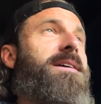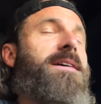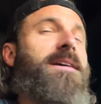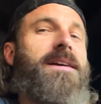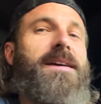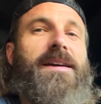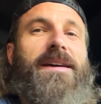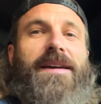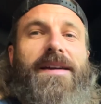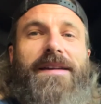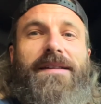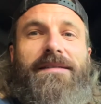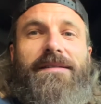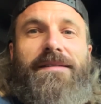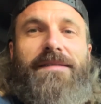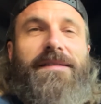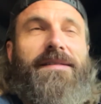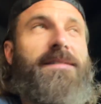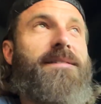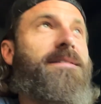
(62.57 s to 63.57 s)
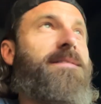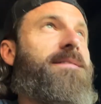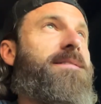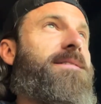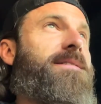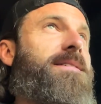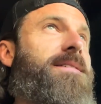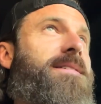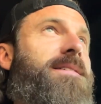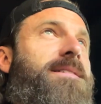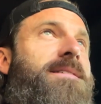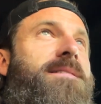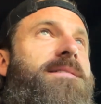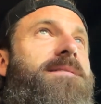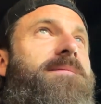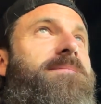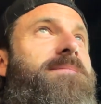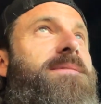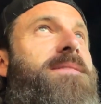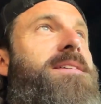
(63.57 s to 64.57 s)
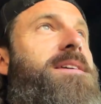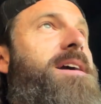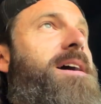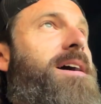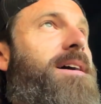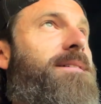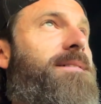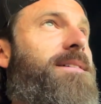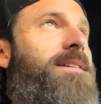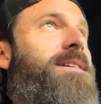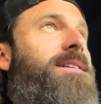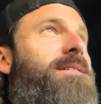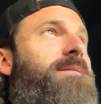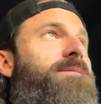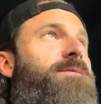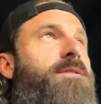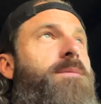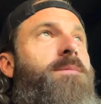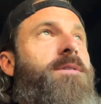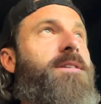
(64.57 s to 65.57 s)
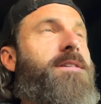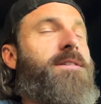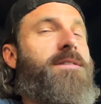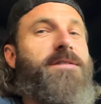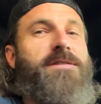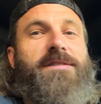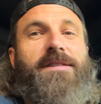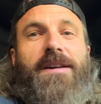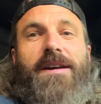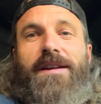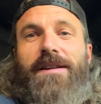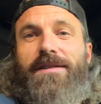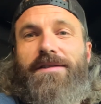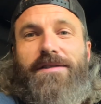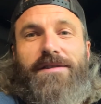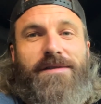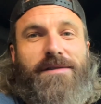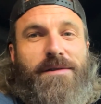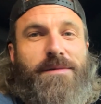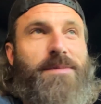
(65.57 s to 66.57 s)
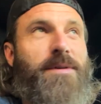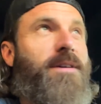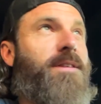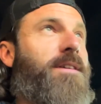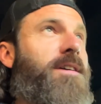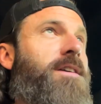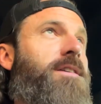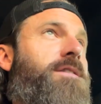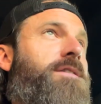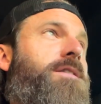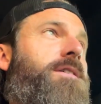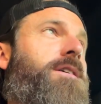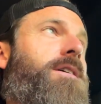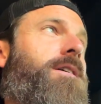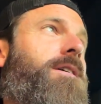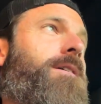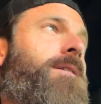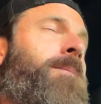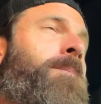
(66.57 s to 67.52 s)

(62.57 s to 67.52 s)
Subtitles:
And yeah, from what I understand, it's a super clean car.